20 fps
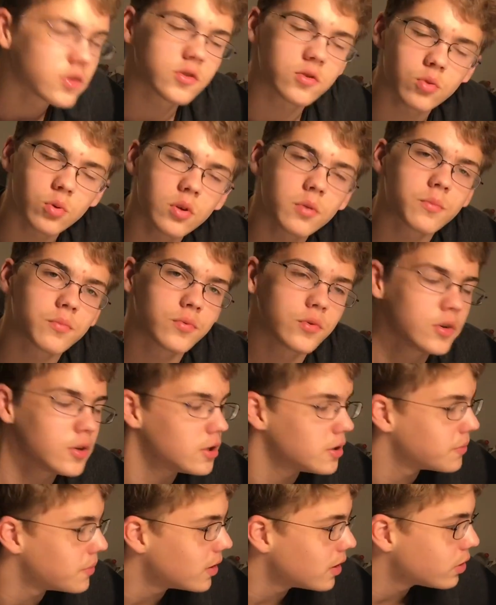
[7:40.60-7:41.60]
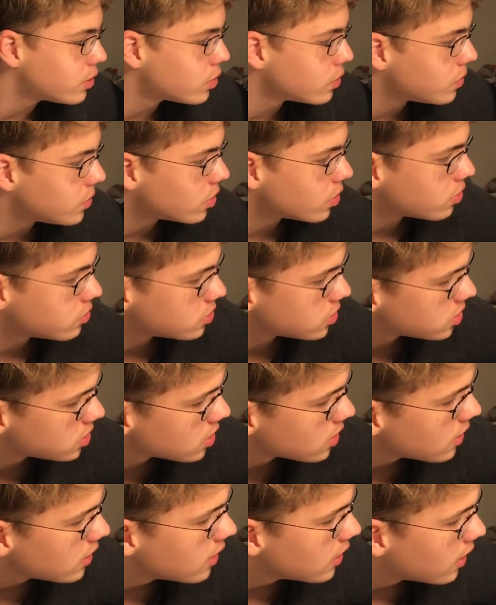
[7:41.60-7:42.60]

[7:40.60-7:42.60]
is doing pretty bad, to be honest.